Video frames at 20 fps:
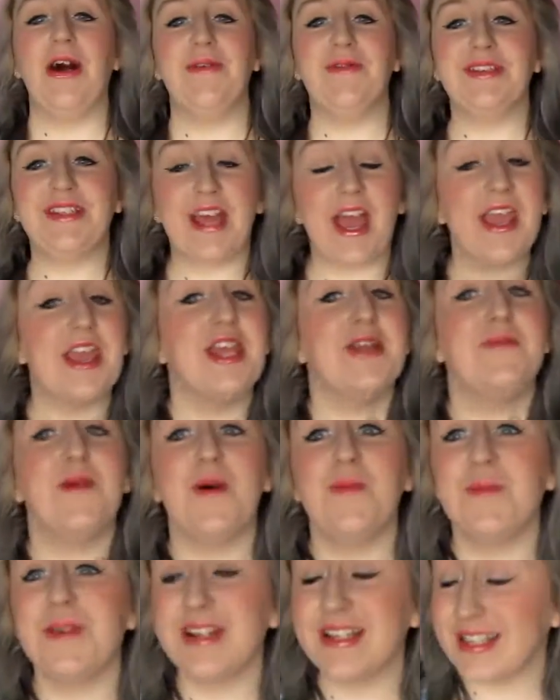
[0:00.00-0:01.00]
would take it
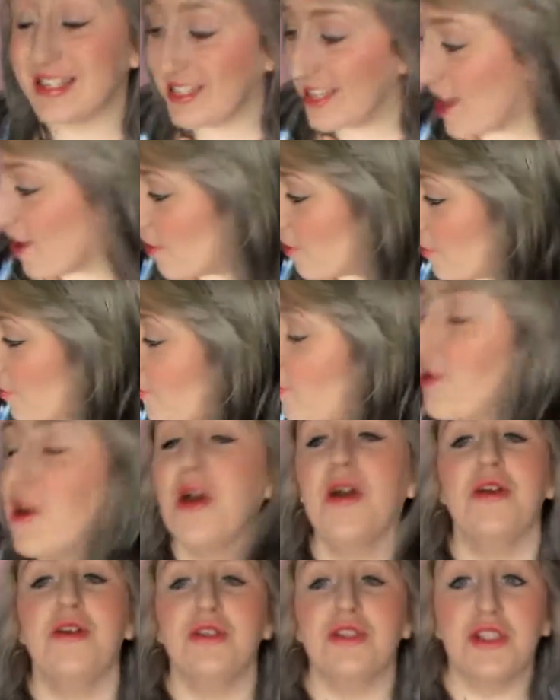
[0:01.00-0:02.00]
upon myself
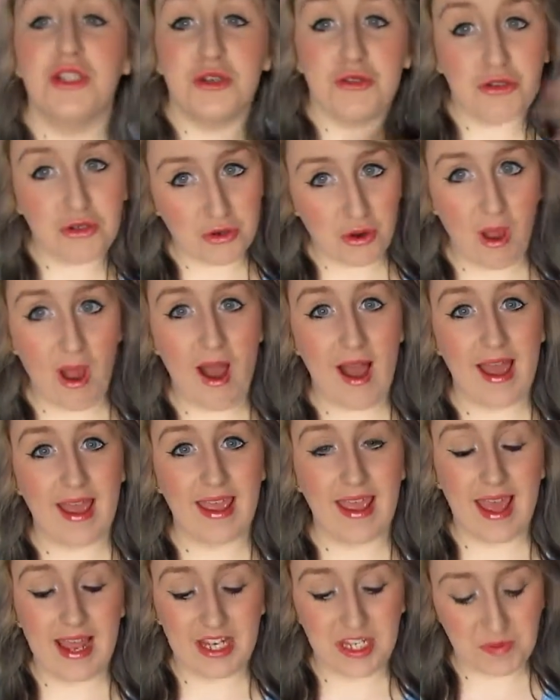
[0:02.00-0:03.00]
to
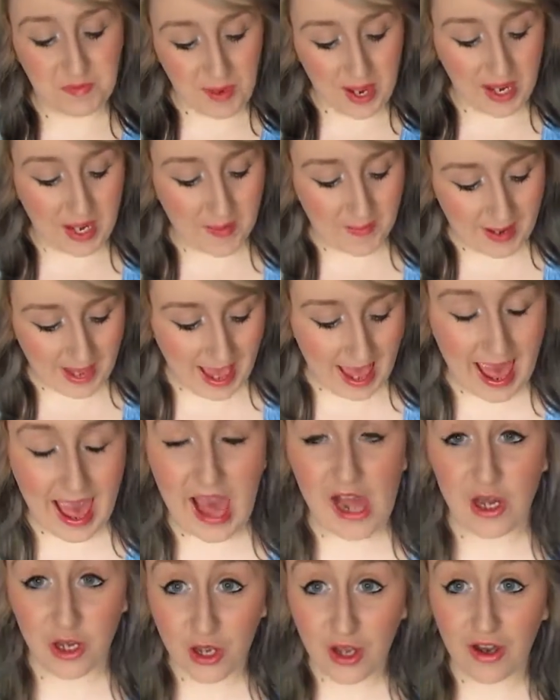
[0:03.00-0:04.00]
try and make my
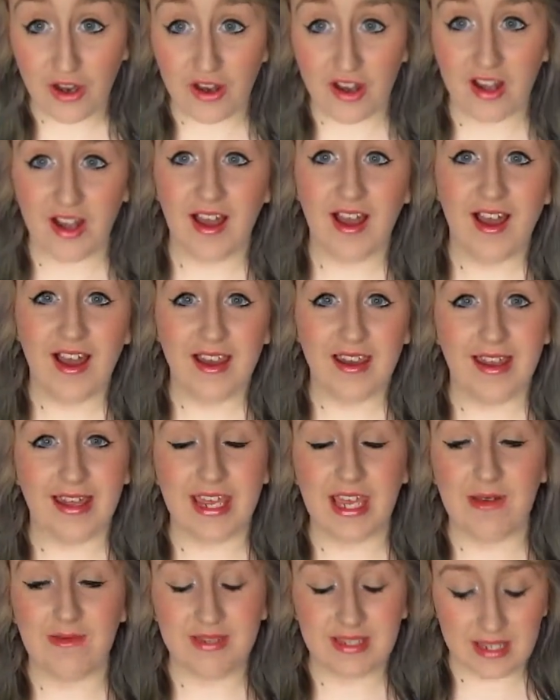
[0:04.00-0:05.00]
hair look
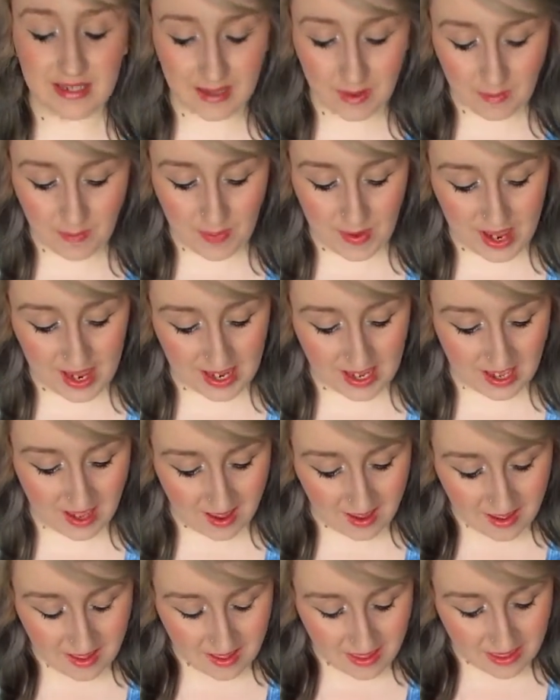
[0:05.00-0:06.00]
like it was in the big,
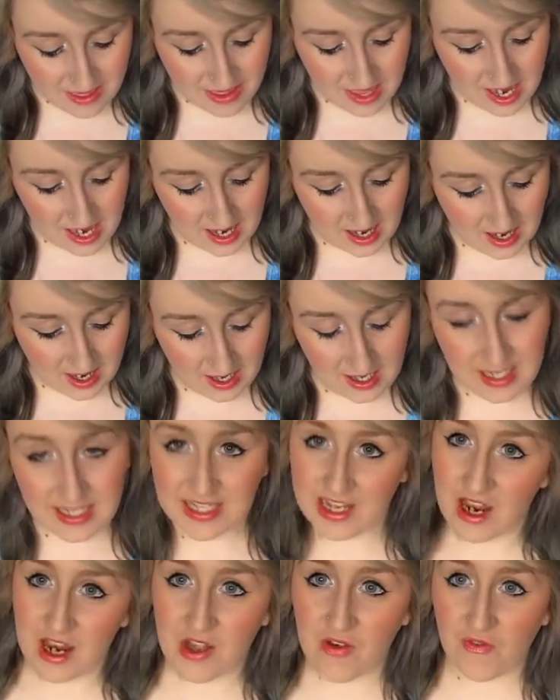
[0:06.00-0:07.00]
thick
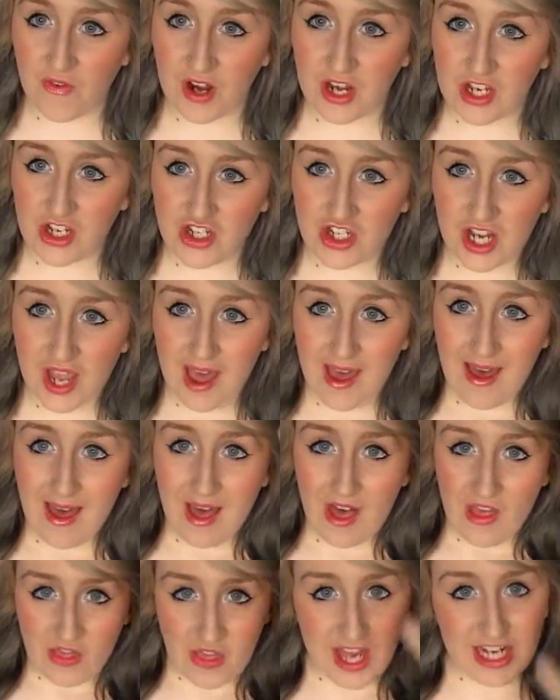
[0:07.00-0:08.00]
side fringe
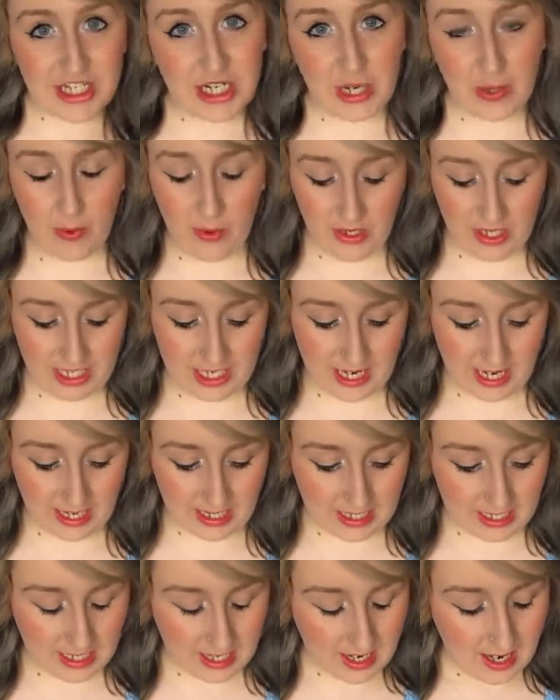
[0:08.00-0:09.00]
that I
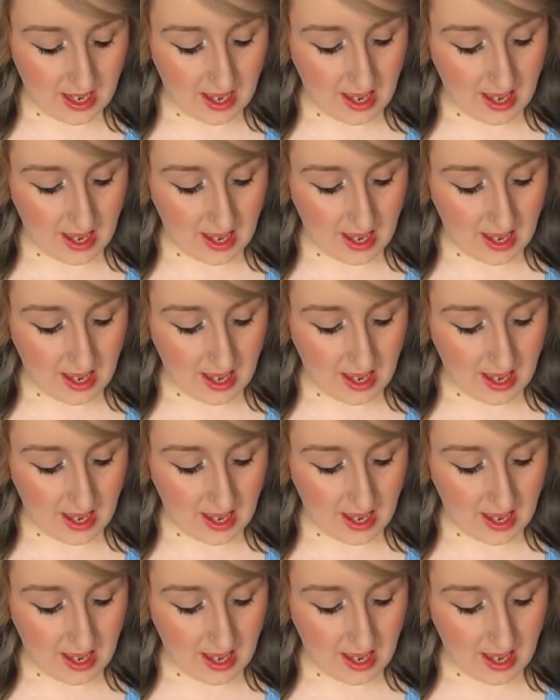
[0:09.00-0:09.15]
wanted.